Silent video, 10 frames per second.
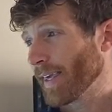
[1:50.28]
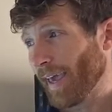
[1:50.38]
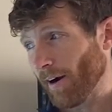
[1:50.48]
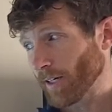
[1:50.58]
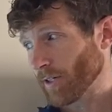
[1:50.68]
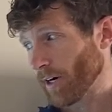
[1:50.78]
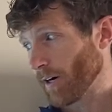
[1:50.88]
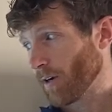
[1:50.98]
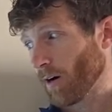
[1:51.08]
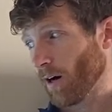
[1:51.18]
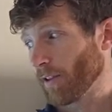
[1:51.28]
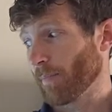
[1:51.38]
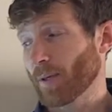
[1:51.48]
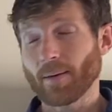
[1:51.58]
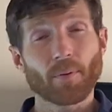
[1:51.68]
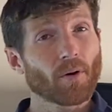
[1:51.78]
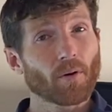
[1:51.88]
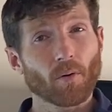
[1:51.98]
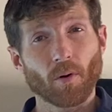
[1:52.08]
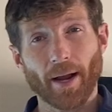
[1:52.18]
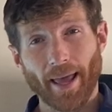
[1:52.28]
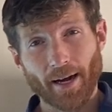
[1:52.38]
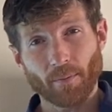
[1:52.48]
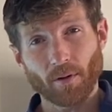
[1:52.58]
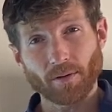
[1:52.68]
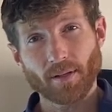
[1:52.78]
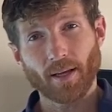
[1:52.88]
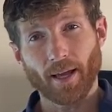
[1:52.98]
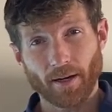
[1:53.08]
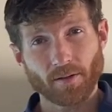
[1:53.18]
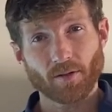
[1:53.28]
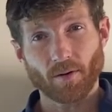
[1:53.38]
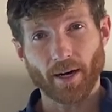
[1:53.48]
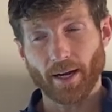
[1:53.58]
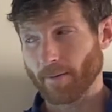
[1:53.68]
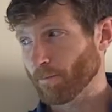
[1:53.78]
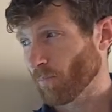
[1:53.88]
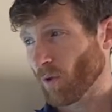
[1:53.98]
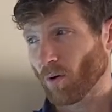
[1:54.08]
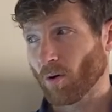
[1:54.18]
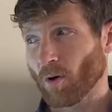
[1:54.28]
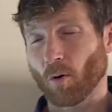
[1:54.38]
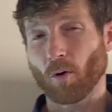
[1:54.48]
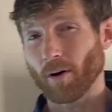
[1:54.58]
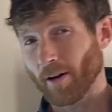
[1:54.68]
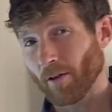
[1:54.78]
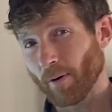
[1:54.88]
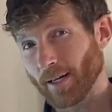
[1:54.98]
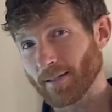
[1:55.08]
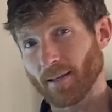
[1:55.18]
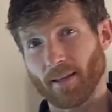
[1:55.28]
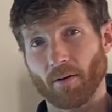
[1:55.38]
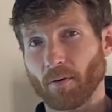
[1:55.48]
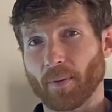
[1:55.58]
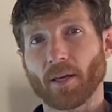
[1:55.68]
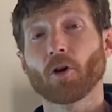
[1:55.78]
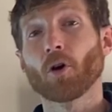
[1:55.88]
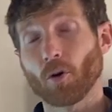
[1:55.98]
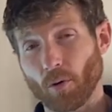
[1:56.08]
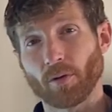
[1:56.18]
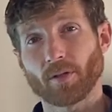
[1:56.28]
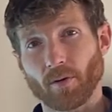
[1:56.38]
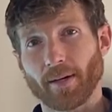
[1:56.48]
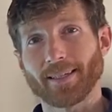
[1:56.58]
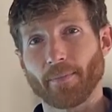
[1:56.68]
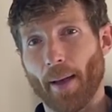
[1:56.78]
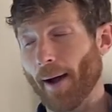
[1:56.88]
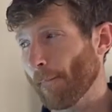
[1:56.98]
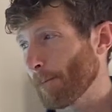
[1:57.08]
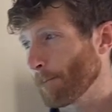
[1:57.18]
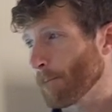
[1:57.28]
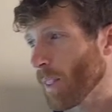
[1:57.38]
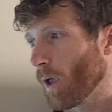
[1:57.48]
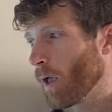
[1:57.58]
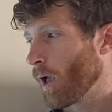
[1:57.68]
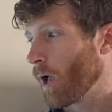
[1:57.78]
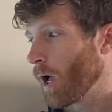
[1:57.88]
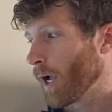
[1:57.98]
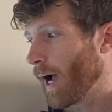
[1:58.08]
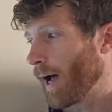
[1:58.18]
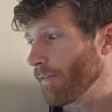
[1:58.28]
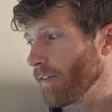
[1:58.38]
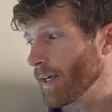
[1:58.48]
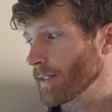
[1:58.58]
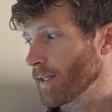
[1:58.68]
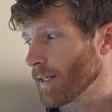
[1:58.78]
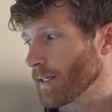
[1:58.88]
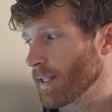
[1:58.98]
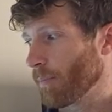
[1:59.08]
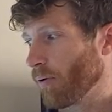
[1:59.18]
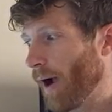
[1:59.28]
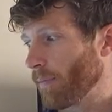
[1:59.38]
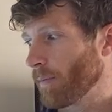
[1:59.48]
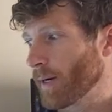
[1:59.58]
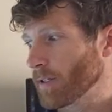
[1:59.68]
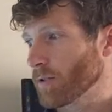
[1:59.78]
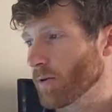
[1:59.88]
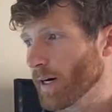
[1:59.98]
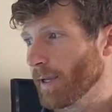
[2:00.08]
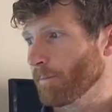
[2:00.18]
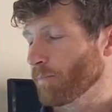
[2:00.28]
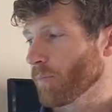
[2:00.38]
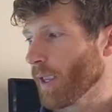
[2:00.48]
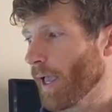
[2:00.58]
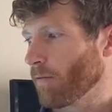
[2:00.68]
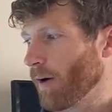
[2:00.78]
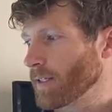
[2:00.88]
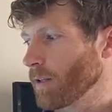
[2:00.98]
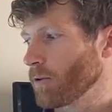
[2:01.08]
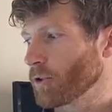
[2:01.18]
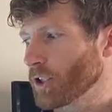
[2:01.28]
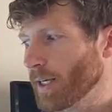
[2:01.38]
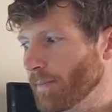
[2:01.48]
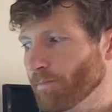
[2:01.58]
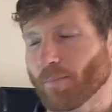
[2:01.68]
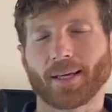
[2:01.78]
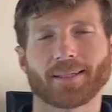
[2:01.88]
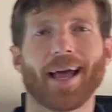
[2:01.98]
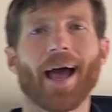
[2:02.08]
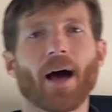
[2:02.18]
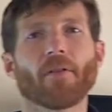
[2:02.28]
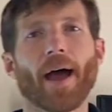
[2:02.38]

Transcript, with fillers: Character are the people or animals in a story. Or another way to say that would be who the story is about. Conflict is the problem in a story and resolution is how